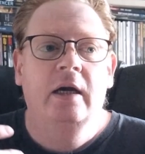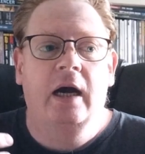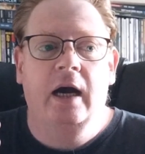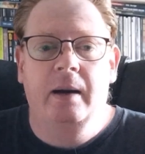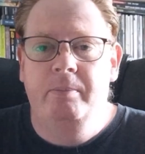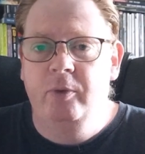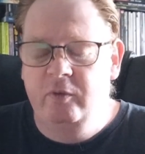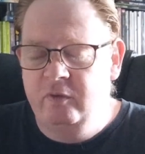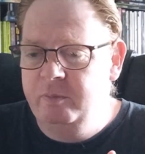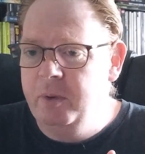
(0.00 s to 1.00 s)

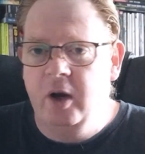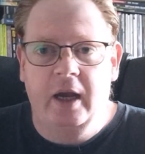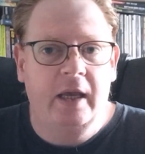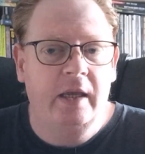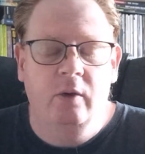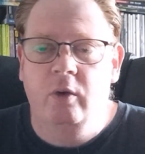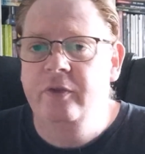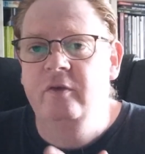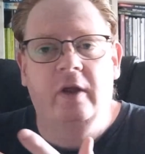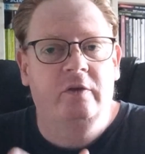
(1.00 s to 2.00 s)
books by
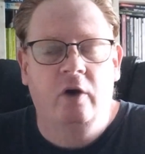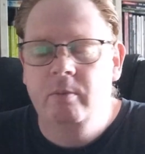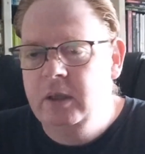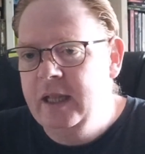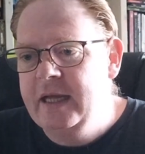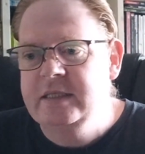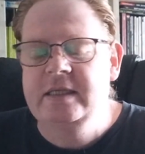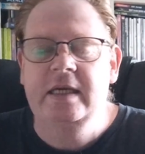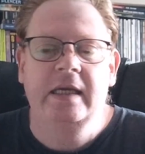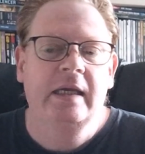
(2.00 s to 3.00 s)
authors like Tom
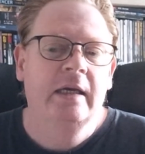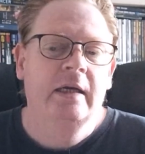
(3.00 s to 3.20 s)
Clancy,